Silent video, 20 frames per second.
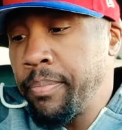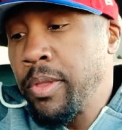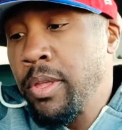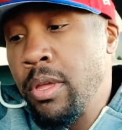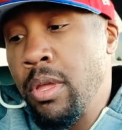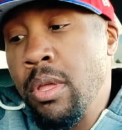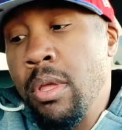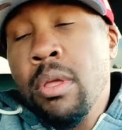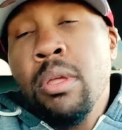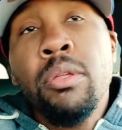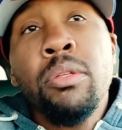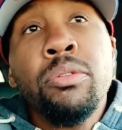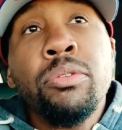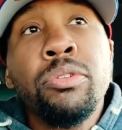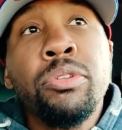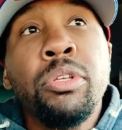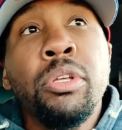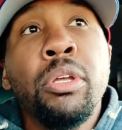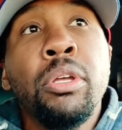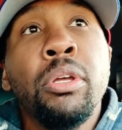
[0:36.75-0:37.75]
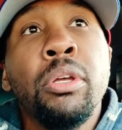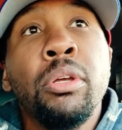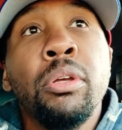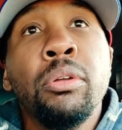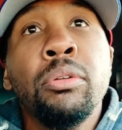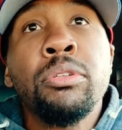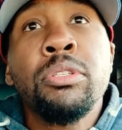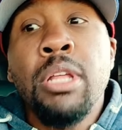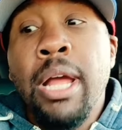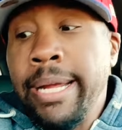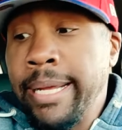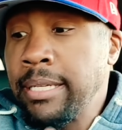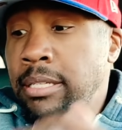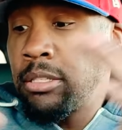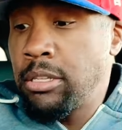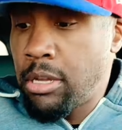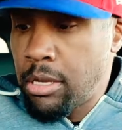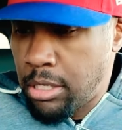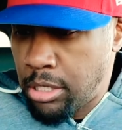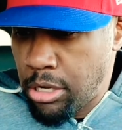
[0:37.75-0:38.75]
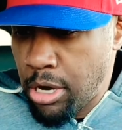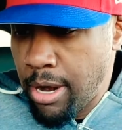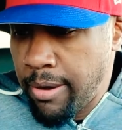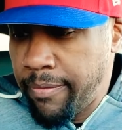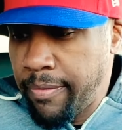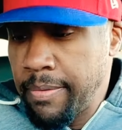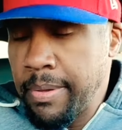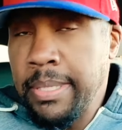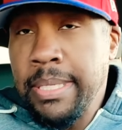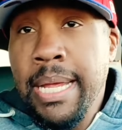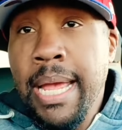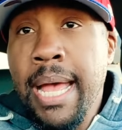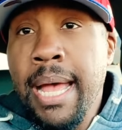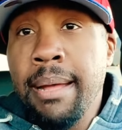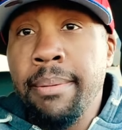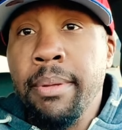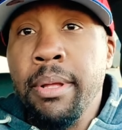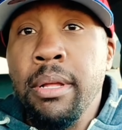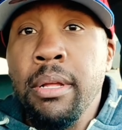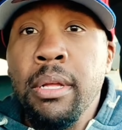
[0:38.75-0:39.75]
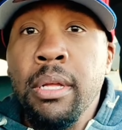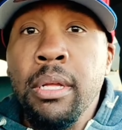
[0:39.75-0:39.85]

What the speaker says: So I guess starting from the top,